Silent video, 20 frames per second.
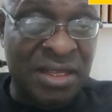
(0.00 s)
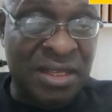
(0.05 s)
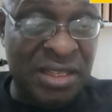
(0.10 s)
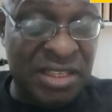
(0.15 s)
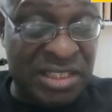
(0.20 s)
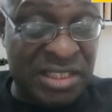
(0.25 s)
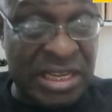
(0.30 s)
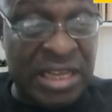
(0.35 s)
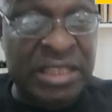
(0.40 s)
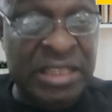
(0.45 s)

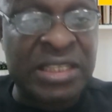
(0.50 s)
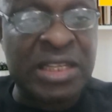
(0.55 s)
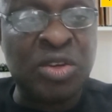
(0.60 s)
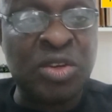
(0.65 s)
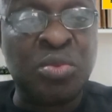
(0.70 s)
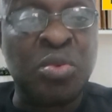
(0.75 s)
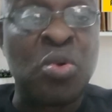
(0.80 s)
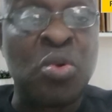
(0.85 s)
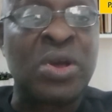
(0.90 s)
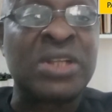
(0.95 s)
Instead,
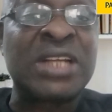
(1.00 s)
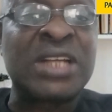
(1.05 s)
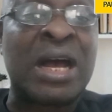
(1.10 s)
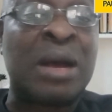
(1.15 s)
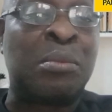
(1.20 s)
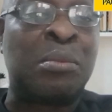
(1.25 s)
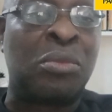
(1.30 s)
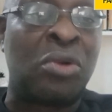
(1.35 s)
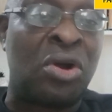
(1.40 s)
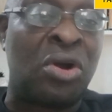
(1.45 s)
Tinubu was
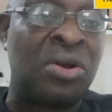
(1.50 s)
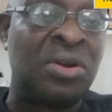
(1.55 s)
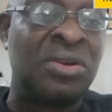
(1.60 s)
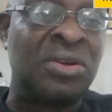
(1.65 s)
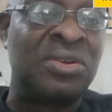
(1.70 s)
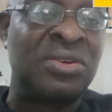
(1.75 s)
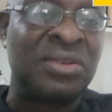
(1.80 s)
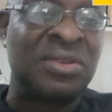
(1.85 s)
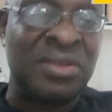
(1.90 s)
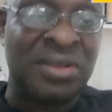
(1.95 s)

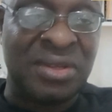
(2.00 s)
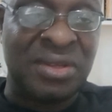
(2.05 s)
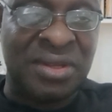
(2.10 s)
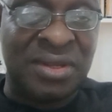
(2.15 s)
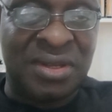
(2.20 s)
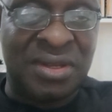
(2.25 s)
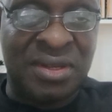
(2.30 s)
among